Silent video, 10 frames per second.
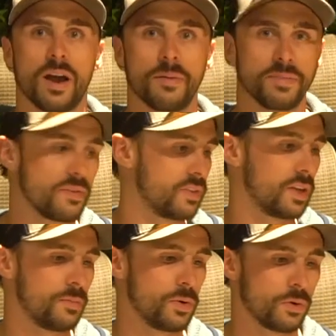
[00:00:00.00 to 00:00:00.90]
I'm definitely
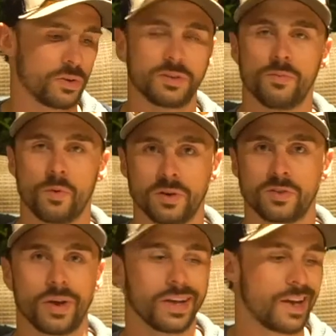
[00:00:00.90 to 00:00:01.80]
going to be ordering some more
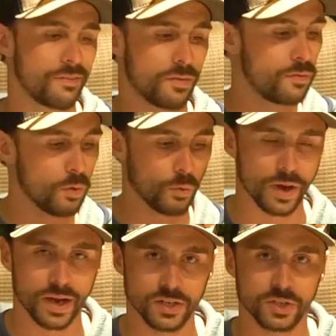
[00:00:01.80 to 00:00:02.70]
so I can have a full
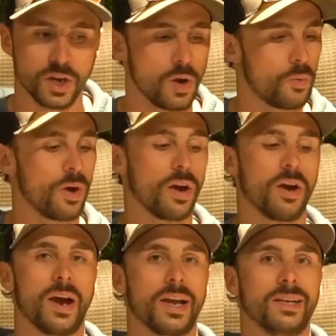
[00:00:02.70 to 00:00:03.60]
range
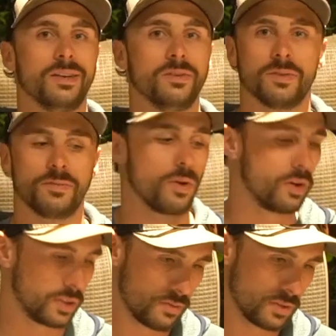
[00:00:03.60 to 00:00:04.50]
where I can use them for
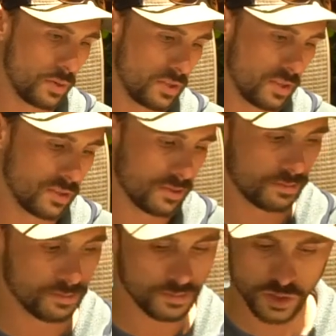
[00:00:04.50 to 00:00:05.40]
all different species.
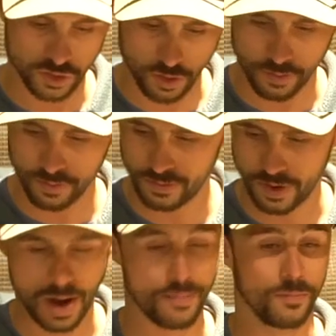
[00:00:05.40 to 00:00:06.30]
So
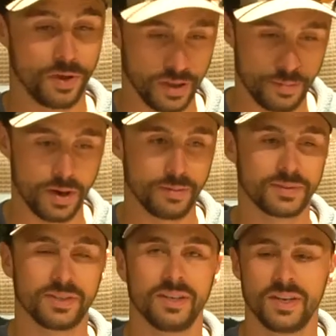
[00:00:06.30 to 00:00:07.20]
I'm really
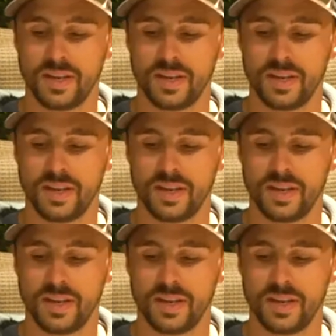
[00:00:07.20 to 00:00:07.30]
pumped.